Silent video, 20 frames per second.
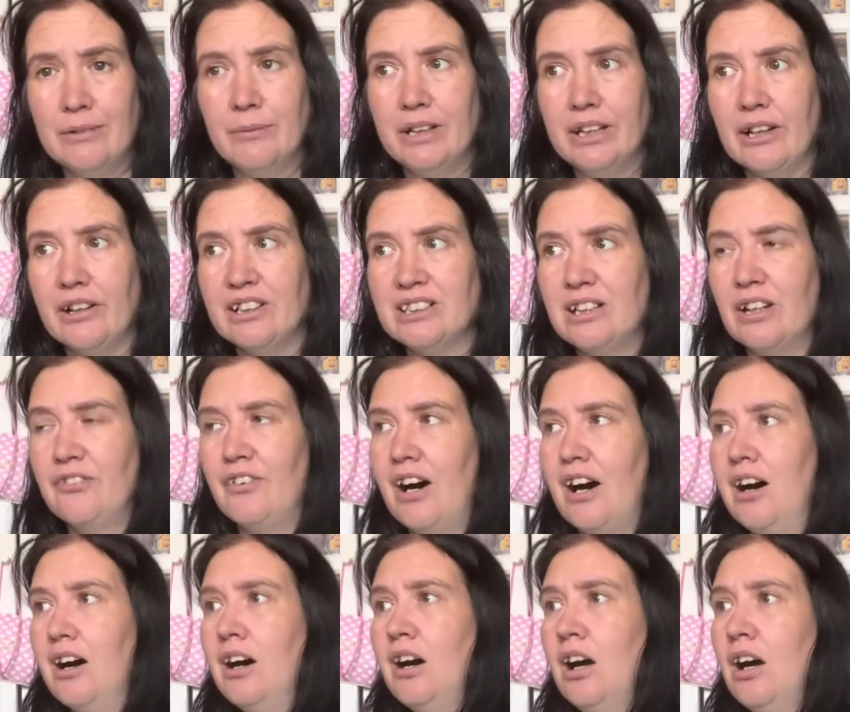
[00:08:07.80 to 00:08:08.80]
we know so
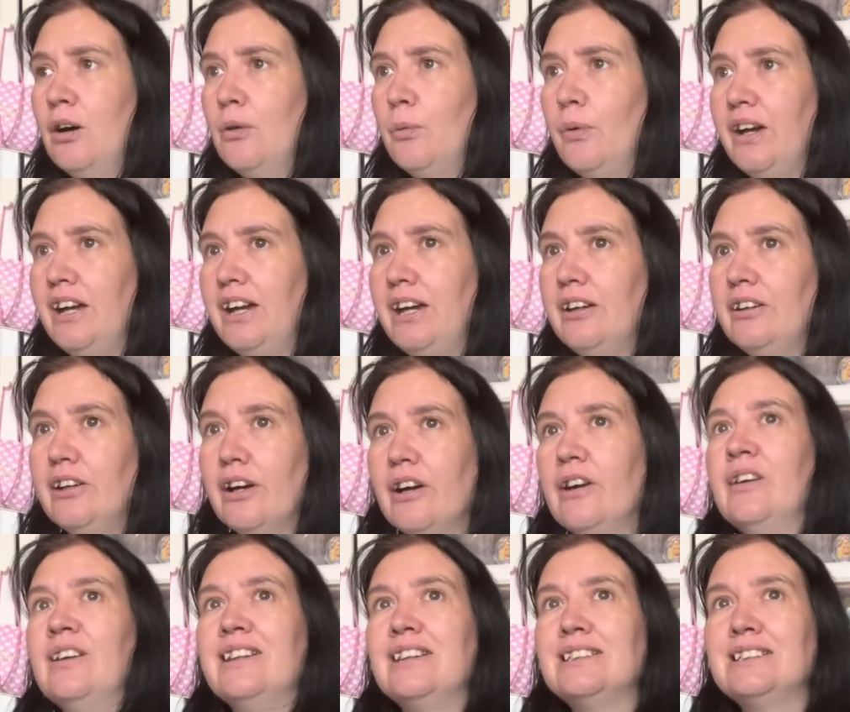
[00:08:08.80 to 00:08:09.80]
far. We
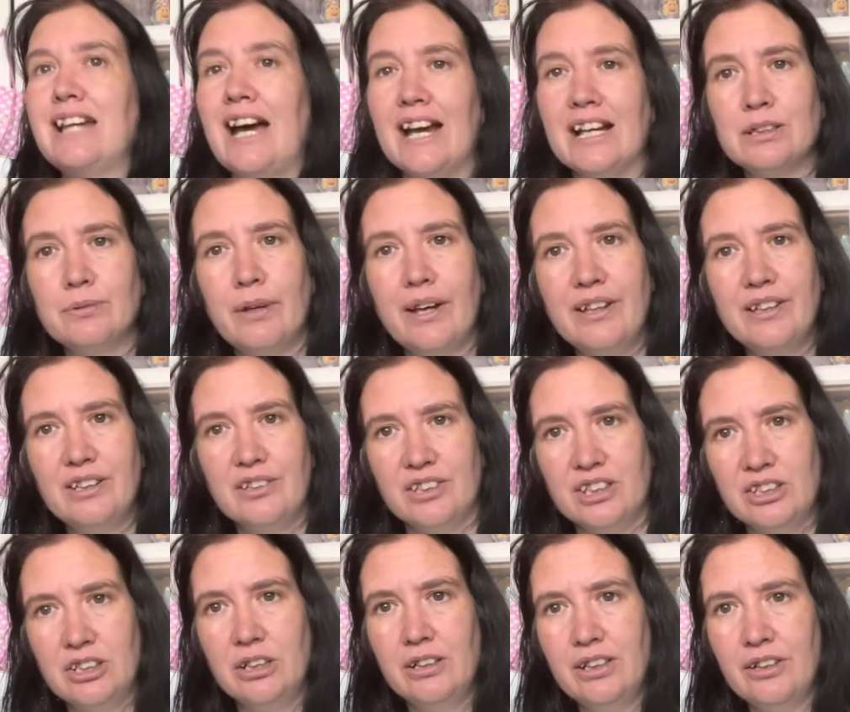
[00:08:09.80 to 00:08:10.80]
know the size range of the
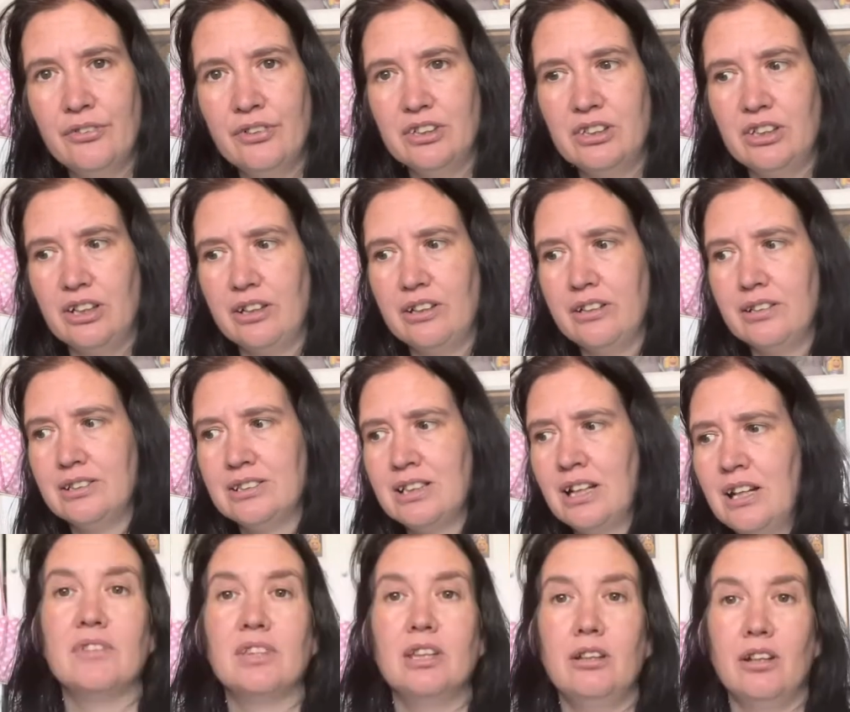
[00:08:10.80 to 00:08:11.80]
two different shoes.
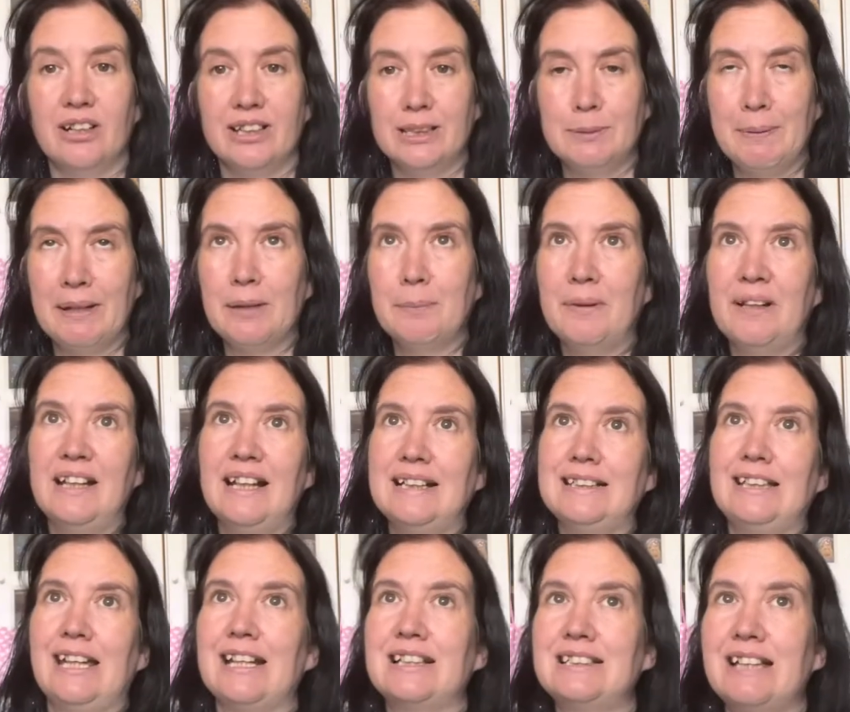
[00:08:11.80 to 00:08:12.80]
Your Despicable is
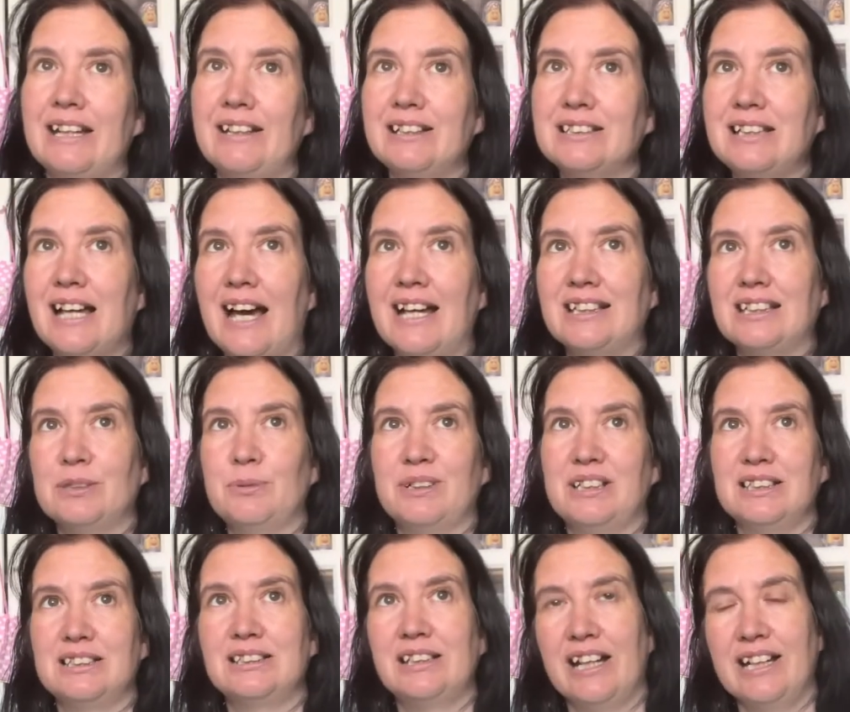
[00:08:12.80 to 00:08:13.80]
the extended sizes, which
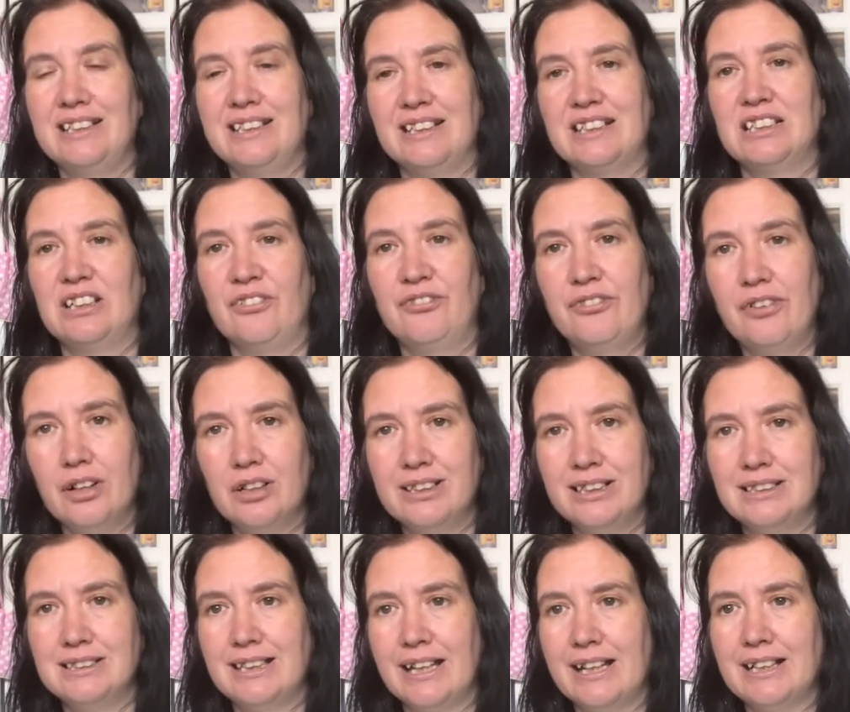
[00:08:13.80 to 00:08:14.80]
is 36 to
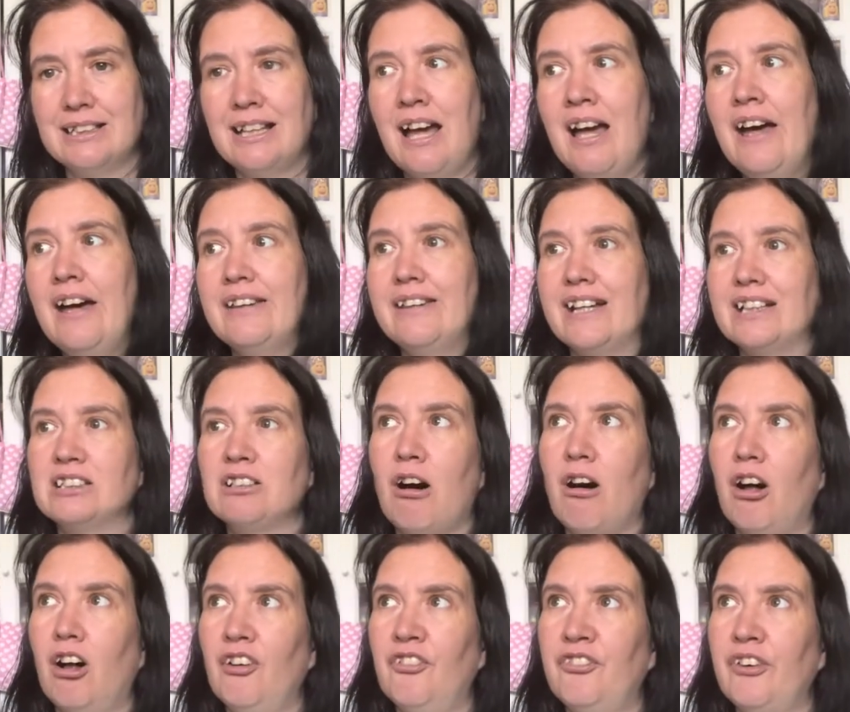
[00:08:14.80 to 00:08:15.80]
46. That's
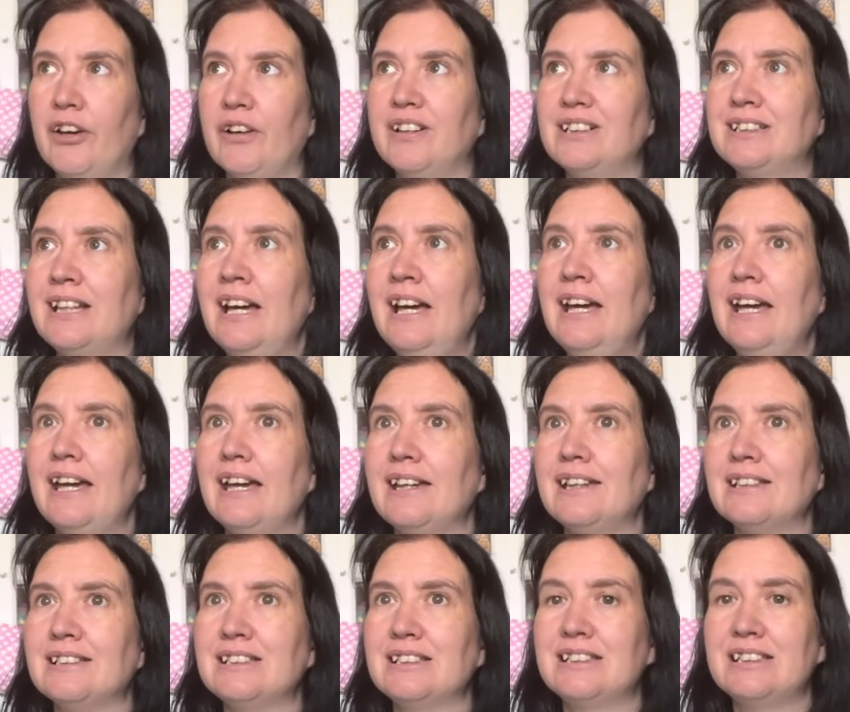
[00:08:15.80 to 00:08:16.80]
all, folks,
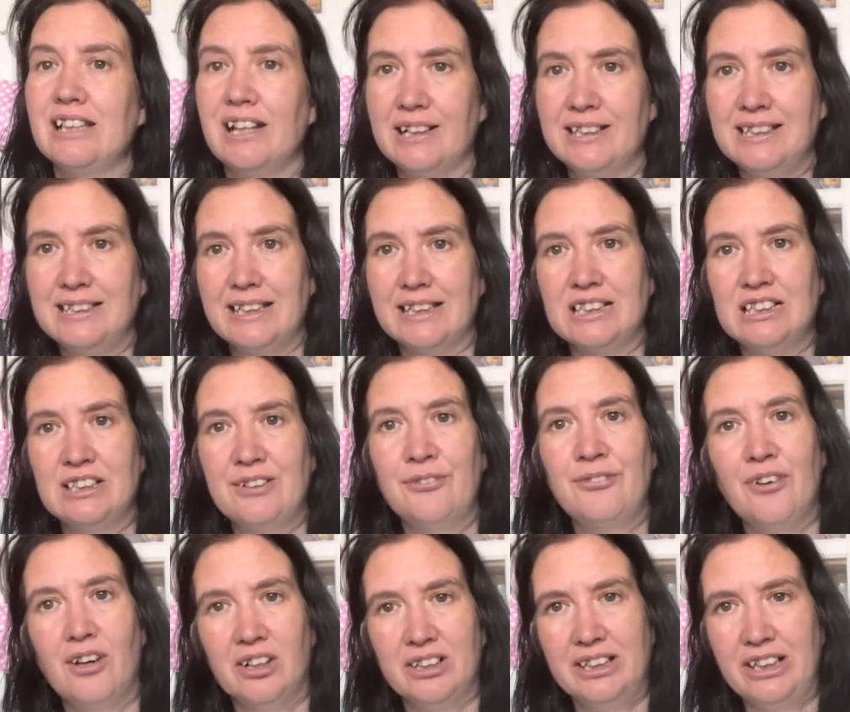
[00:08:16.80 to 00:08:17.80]
is 36 to
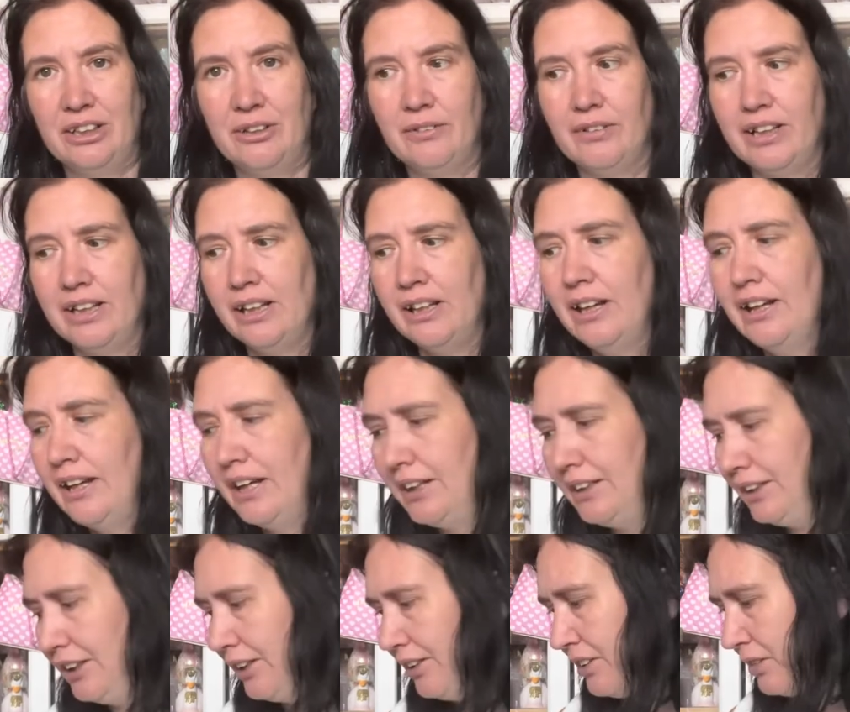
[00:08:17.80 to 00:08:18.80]
43 in
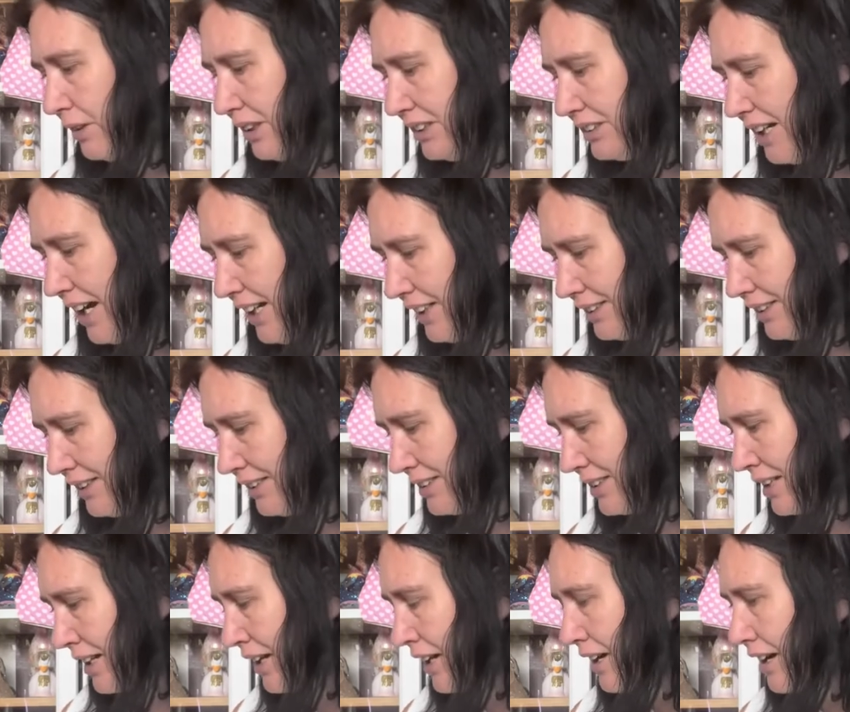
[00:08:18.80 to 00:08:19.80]
the usual sizes.
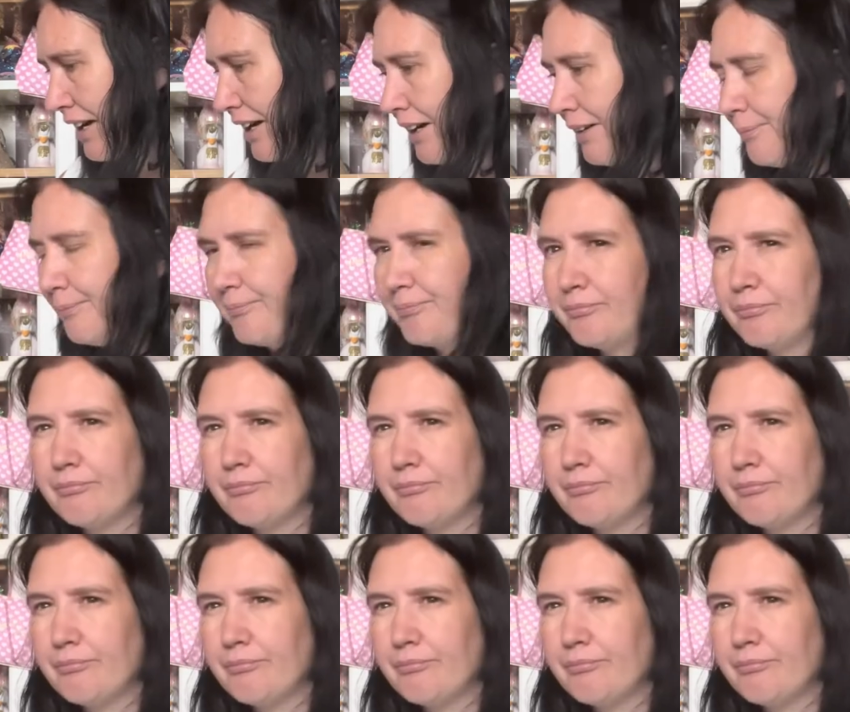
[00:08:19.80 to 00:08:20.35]
Um,